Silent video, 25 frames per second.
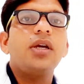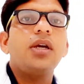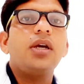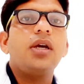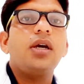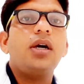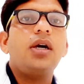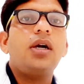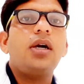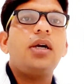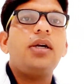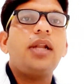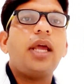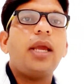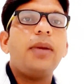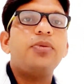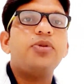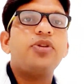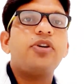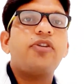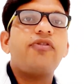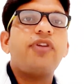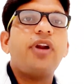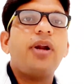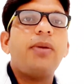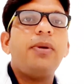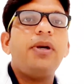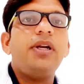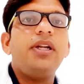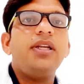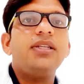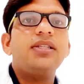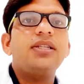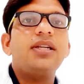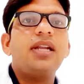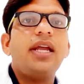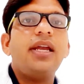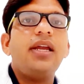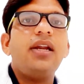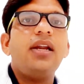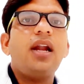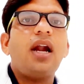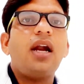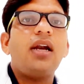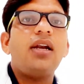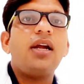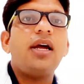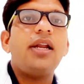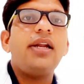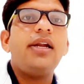types of diabetes like
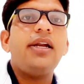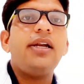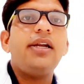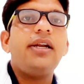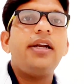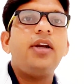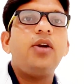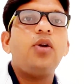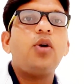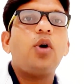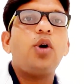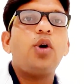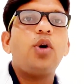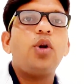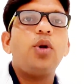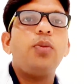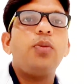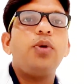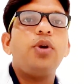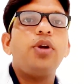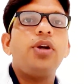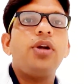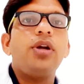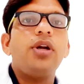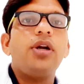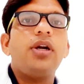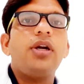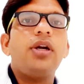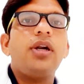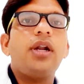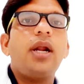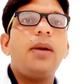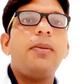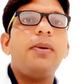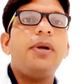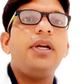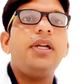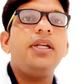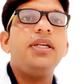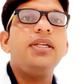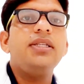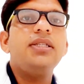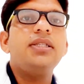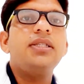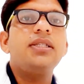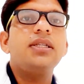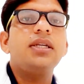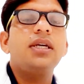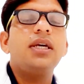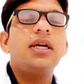LADA, latent autoimmune
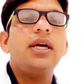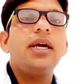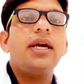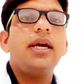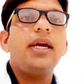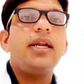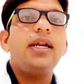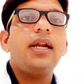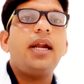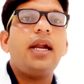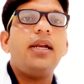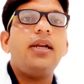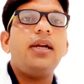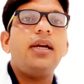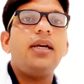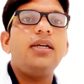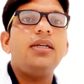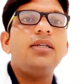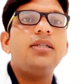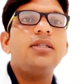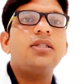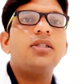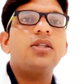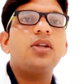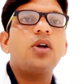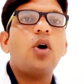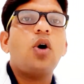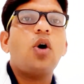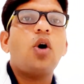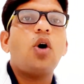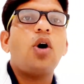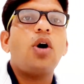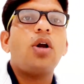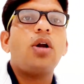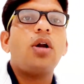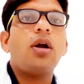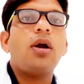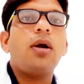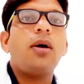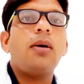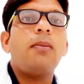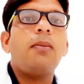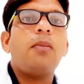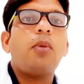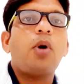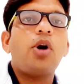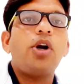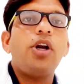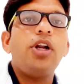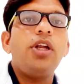diabetes in adults, or
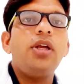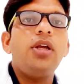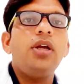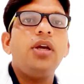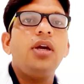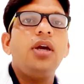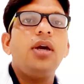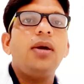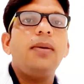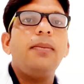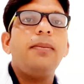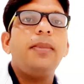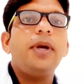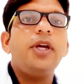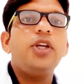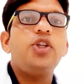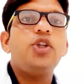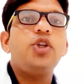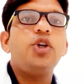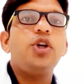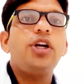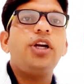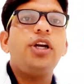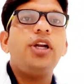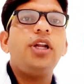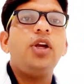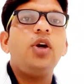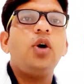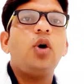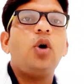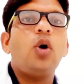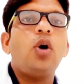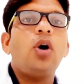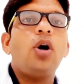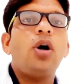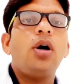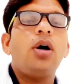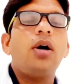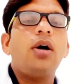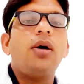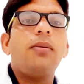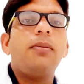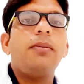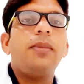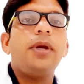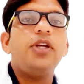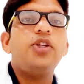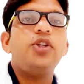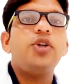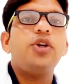MODY, maturity
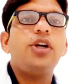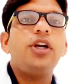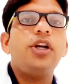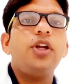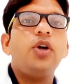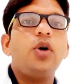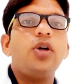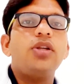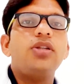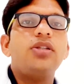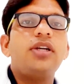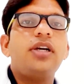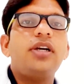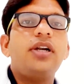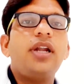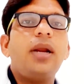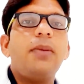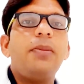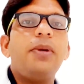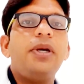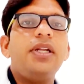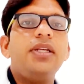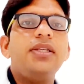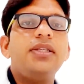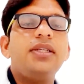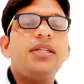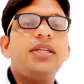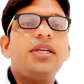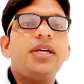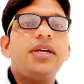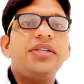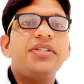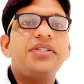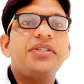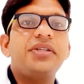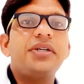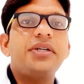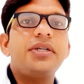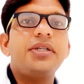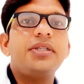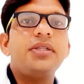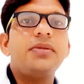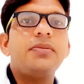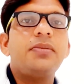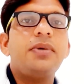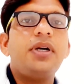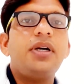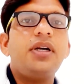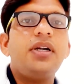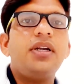onset diabetes in youngsters,
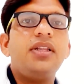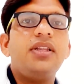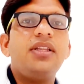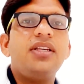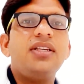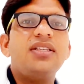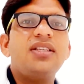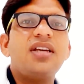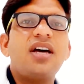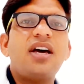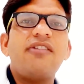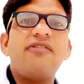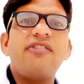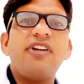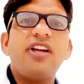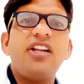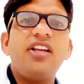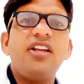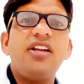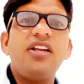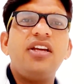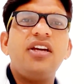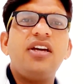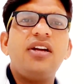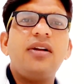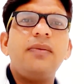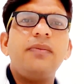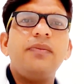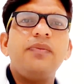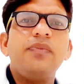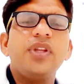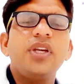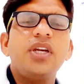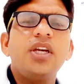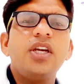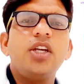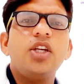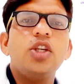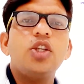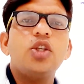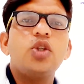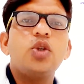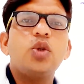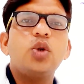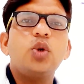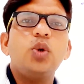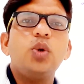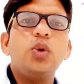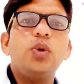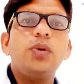but these are very rare.
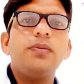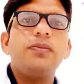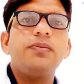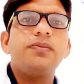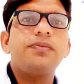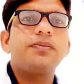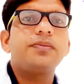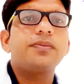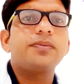So